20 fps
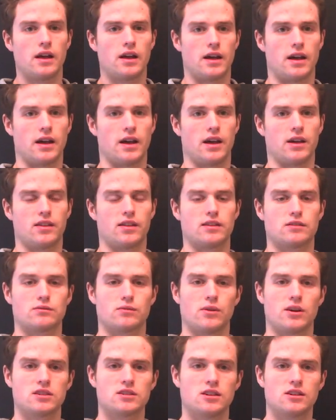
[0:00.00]
Uh, thanks for
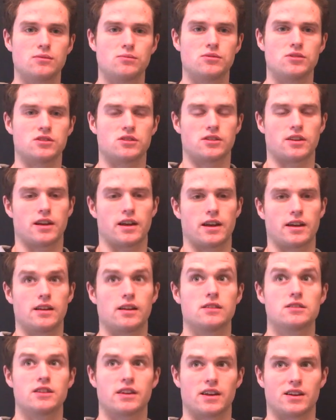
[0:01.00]
watching. Please
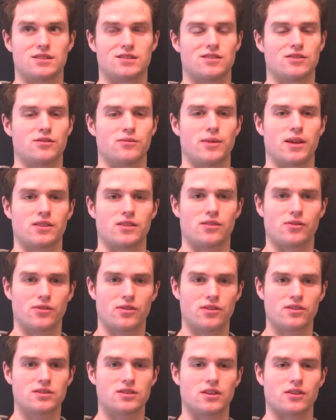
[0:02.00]
check, check out
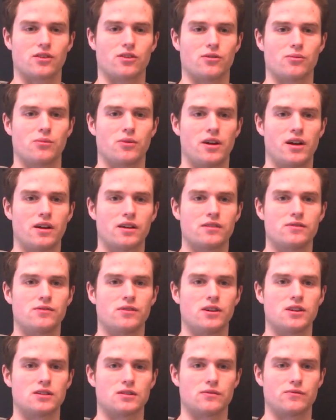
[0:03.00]
centermath.org, check out our blog, and
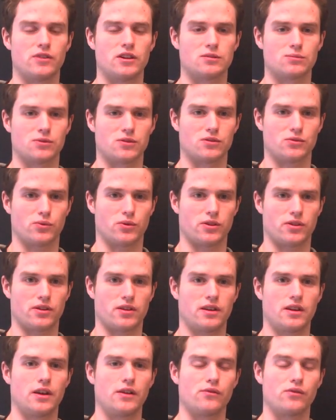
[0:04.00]
follow us on Facebook and Twitter.
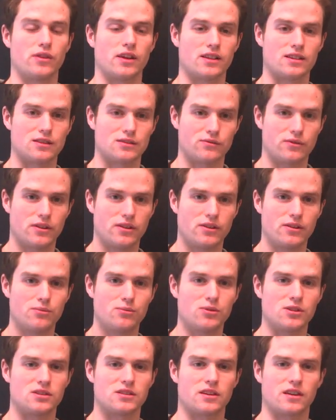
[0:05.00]
If you like this video,
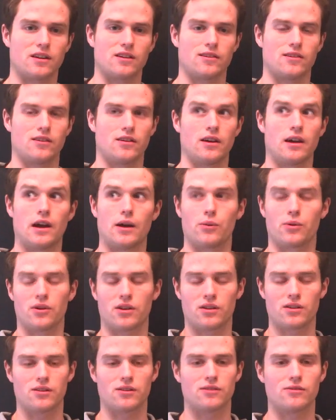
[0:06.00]
please check out our
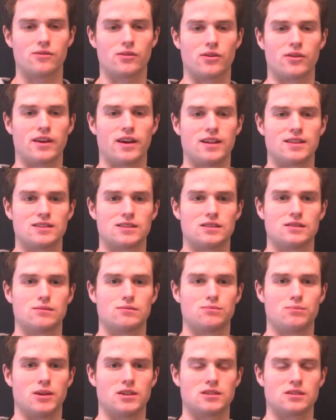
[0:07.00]
other real analysis
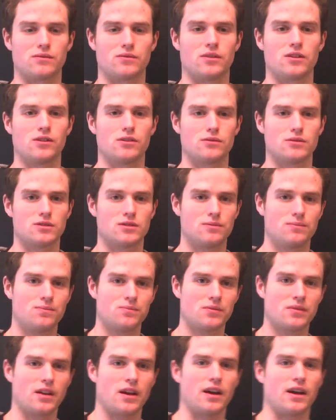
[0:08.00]
basic videos.
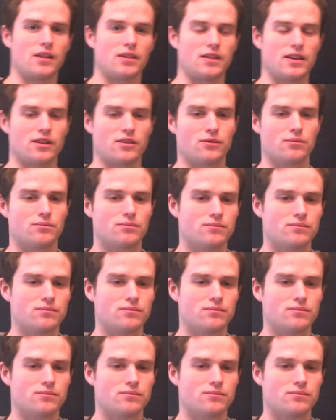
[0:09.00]
Uh, thank you.